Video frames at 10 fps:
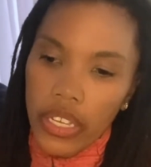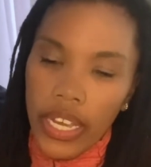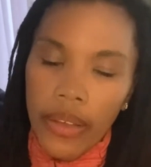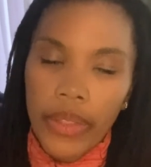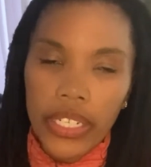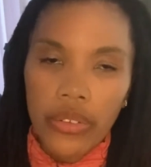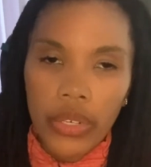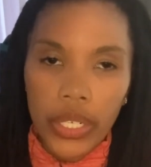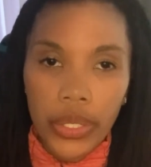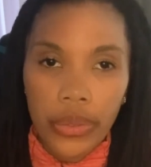that you want
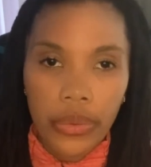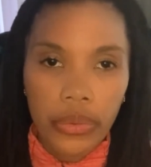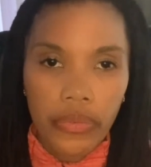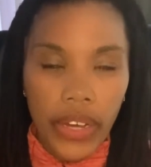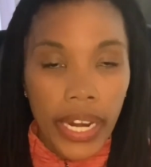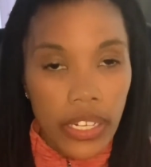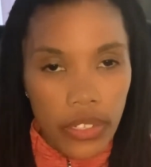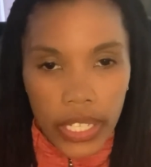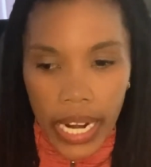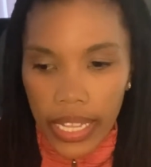to do, financial
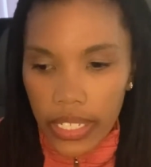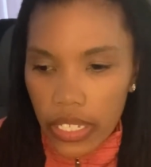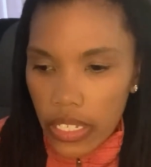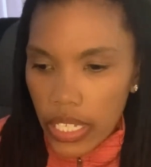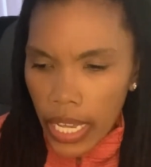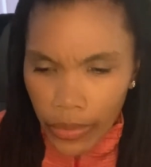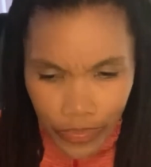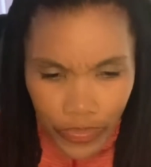analysis. And